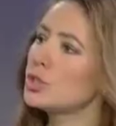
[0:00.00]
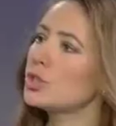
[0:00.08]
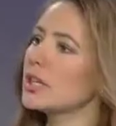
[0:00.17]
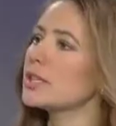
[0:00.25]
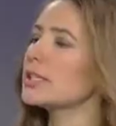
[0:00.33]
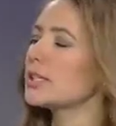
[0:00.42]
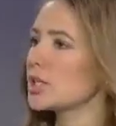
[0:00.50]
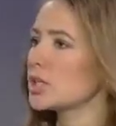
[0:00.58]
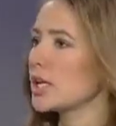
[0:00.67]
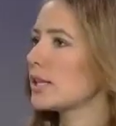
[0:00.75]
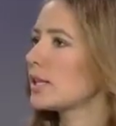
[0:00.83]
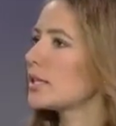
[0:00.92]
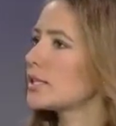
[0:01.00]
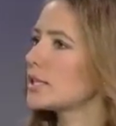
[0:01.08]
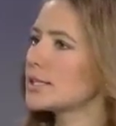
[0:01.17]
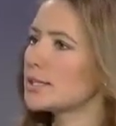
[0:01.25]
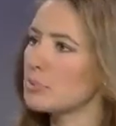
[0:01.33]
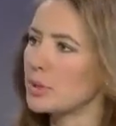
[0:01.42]
you think there's a danger here that this
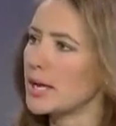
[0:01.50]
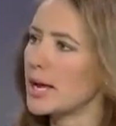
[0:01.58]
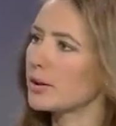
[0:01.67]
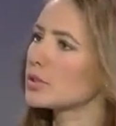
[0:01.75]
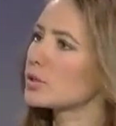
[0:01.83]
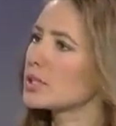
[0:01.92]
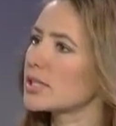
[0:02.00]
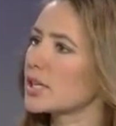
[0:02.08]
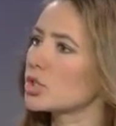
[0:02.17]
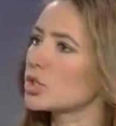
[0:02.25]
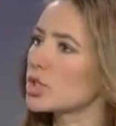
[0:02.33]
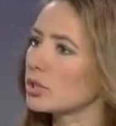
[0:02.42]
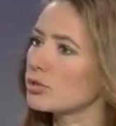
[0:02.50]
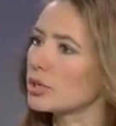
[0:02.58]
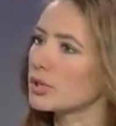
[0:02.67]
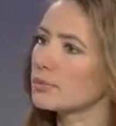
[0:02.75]
is simply now going to extend to children?